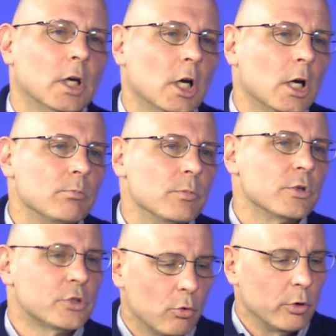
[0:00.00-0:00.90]
Um,
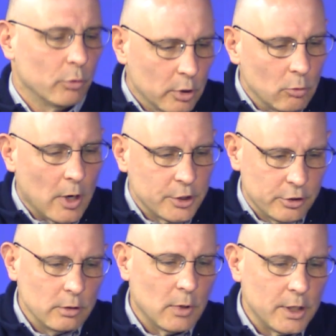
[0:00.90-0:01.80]
so we really want to
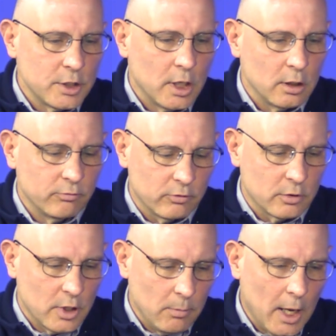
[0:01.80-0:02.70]
streamline chain of
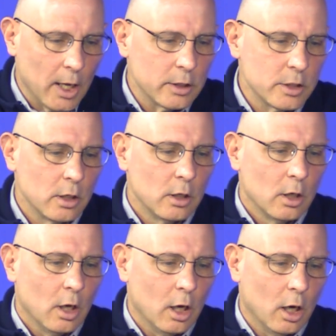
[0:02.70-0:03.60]
command.
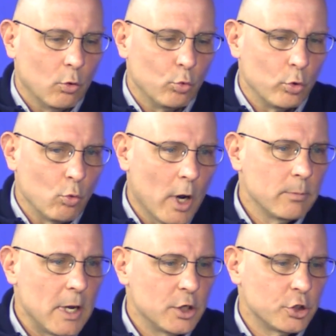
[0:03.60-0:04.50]
Uh, we want
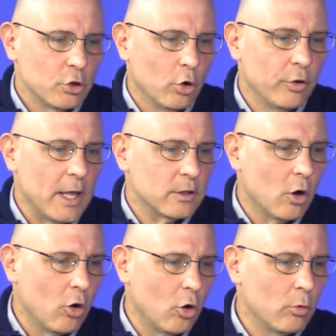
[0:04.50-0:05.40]
to make sure that the
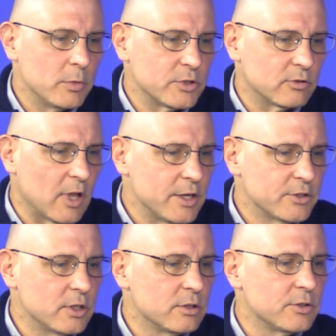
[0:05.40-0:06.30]
home is
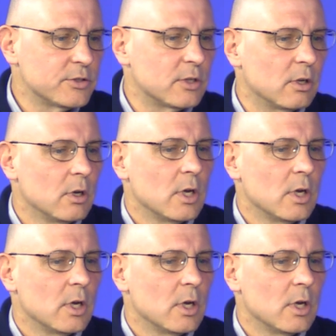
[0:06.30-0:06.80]
licensed